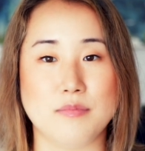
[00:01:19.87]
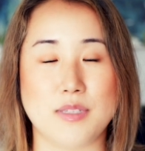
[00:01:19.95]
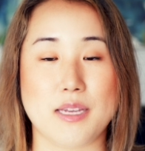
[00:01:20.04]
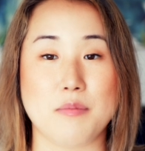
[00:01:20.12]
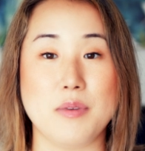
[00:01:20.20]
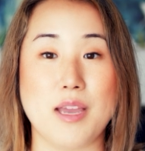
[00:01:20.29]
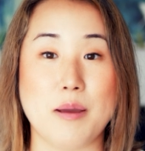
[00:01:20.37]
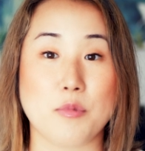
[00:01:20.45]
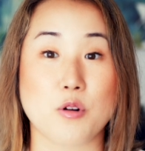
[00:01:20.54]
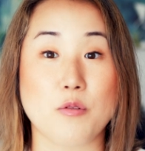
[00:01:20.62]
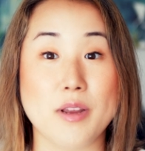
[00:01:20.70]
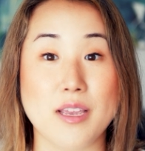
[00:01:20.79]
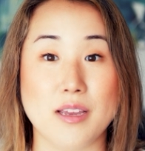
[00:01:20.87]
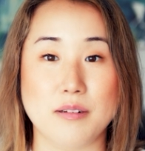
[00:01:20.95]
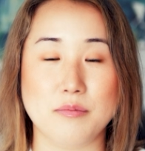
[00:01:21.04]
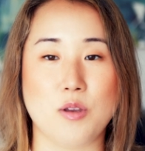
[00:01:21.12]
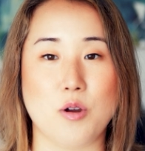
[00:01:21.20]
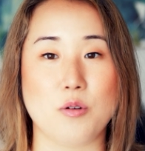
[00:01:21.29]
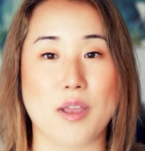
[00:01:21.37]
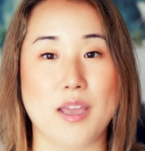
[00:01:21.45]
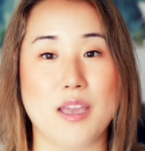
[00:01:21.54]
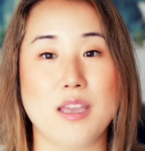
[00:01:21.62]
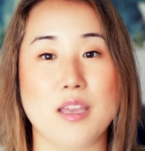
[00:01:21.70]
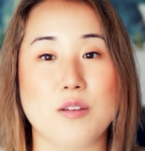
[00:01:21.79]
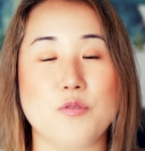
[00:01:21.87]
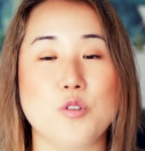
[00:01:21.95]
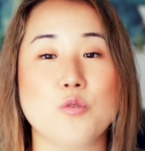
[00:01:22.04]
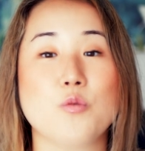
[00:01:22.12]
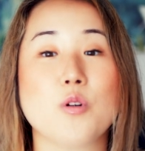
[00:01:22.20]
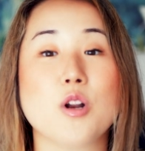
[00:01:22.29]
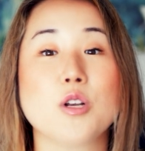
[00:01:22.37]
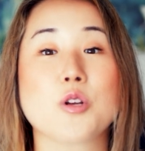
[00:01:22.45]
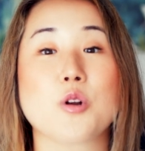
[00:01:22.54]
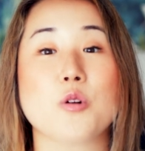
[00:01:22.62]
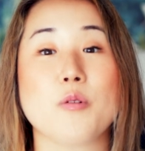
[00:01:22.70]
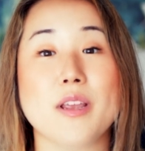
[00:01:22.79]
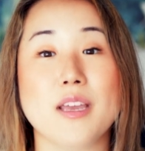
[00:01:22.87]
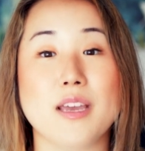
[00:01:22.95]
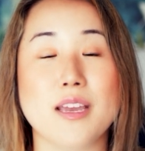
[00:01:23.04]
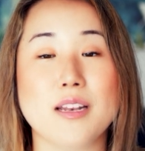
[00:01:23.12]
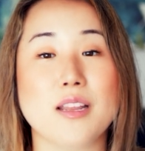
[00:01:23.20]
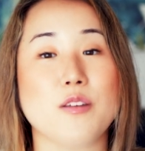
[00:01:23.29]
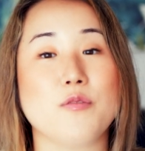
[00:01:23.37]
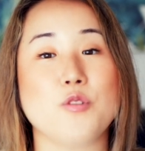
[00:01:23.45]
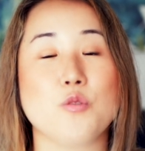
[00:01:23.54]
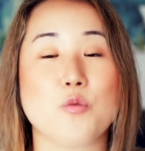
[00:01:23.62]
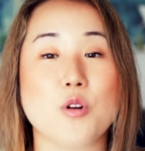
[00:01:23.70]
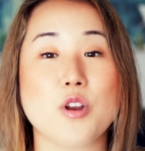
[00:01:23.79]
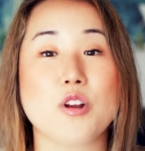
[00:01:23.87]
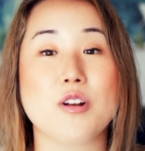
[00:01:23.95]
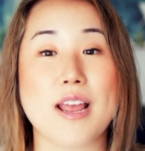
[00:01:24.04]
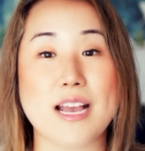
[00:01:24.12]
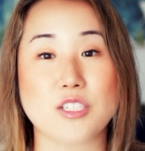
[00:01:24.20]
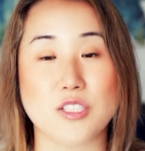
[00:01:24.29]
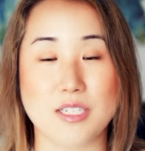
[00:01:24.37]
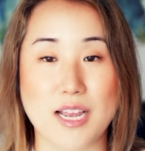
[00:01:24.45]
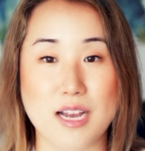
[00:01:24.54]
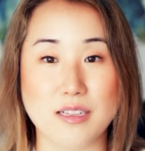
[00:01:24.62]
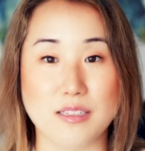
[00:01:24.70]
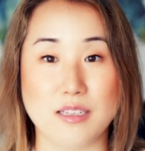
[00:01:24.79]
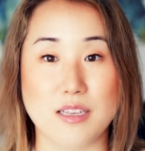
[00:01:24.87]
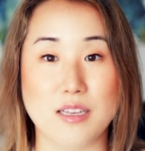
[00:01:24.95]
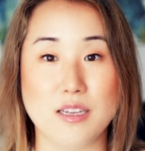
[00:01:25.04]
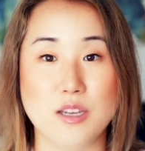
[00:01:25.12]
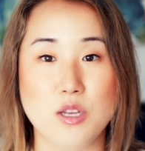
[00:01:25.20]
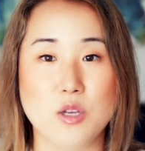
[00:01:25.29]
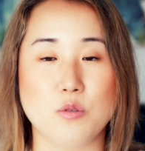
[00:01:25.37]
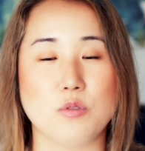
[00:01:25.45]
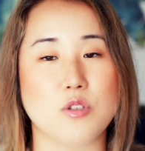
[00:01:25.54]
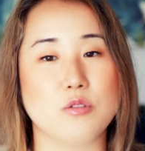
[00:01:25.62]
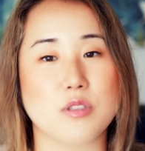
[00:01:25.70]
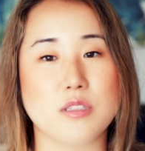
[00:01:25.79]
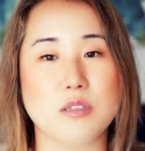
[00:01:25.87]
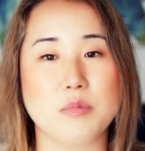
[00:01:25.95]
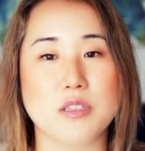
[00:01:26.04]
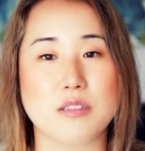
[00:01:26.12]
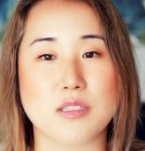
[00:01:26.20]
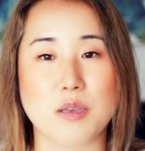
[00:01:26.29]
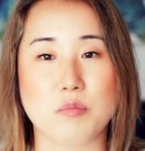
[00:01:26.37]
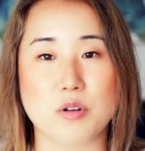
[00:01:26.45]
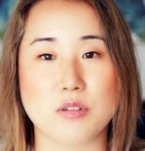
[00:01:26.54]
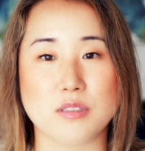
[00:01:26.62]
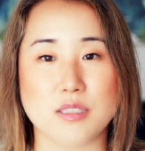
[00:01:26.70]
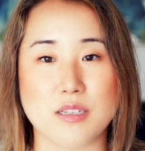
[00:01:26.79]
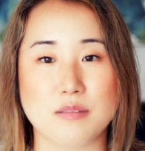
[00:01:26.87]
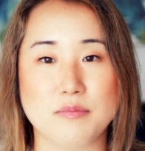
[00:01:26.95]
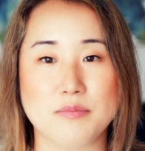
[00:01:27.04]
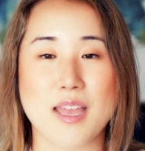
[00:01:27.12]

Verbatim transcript: Like me, I'm Korean, okay? If you weren't Korean, if you weren't your nationality, would you still be the same person?